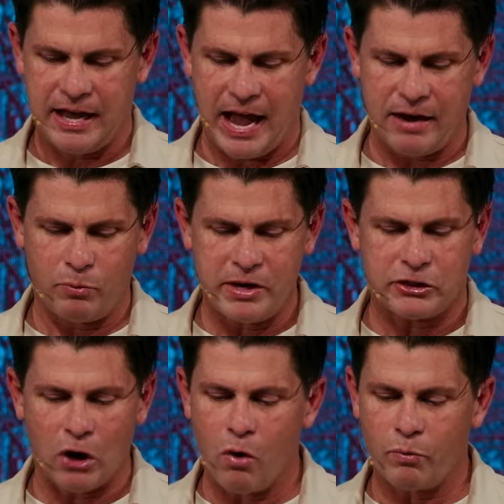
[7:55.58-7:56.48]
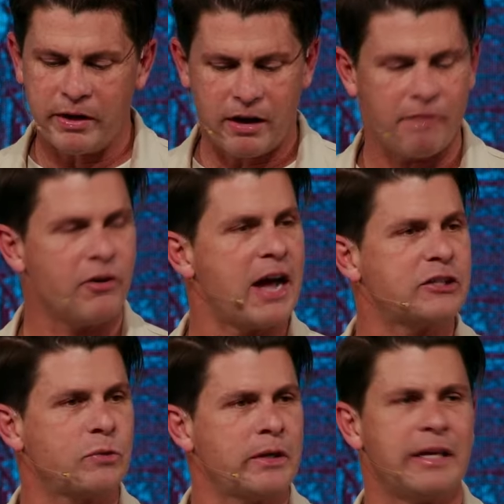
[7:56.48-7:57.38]
and we don't recover as
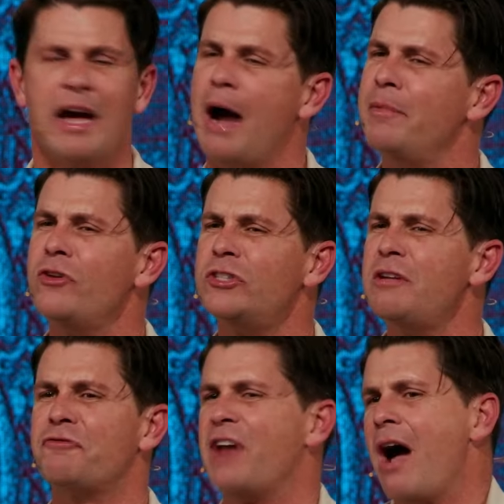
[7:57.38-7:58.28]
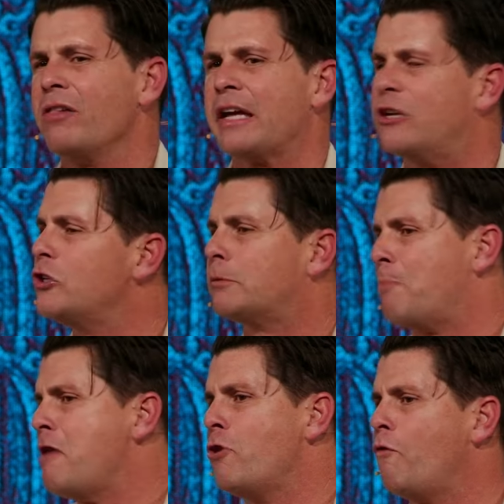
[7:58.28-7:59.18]
quickly. I mean, there's stuff now like you just
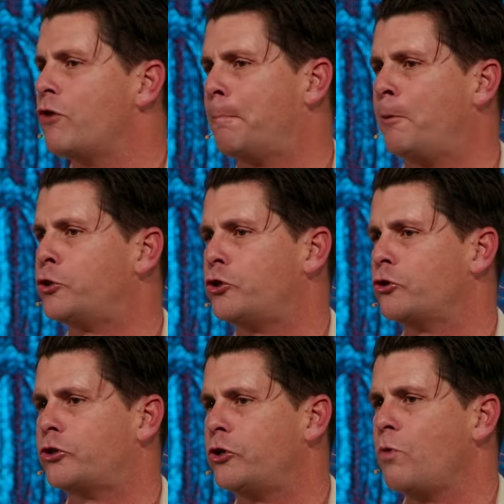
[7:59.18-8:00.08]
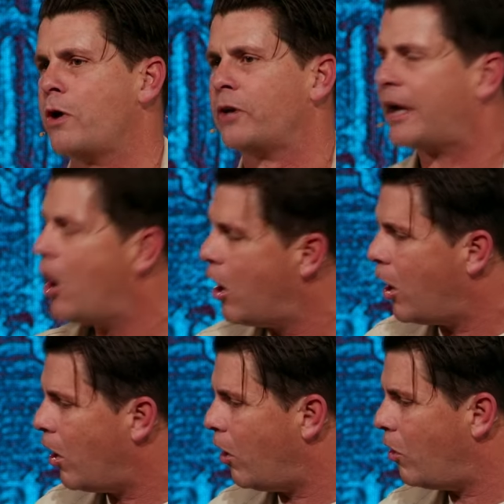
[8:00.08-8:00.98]
bend over to put your shoe on. You're like,
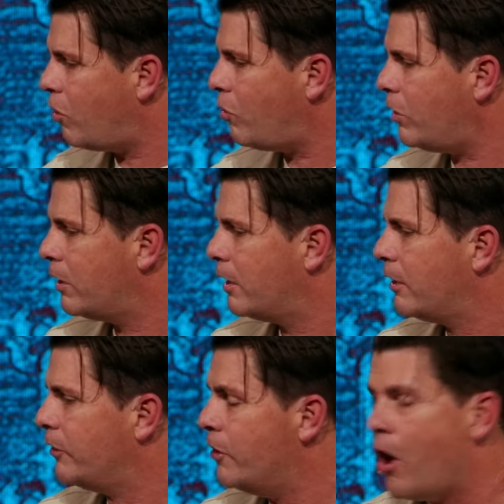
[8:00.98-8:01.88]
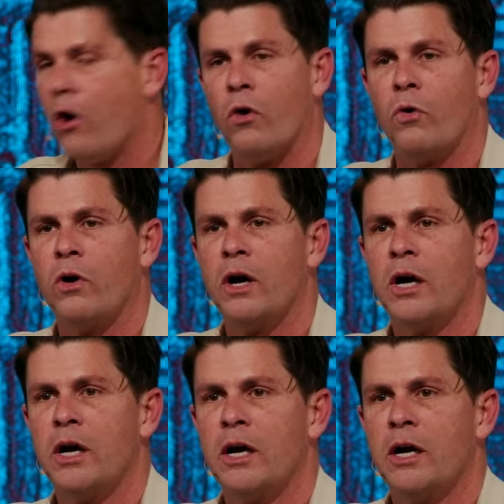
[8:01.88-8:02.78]
oh, no.
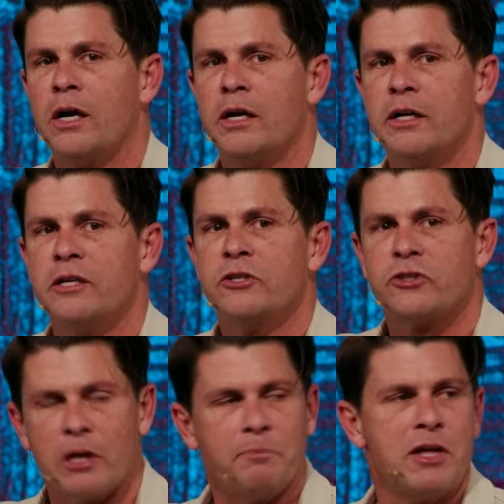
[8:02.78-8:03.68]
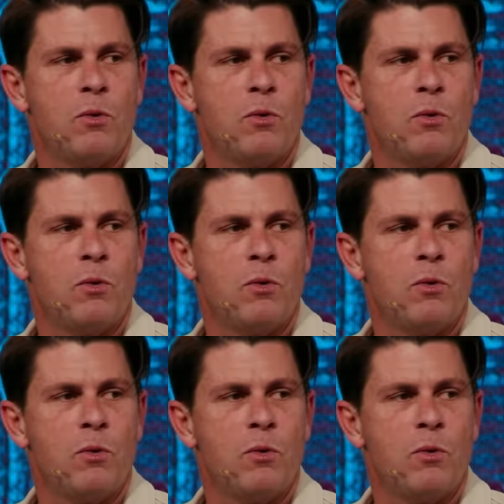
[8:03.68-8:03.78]
Something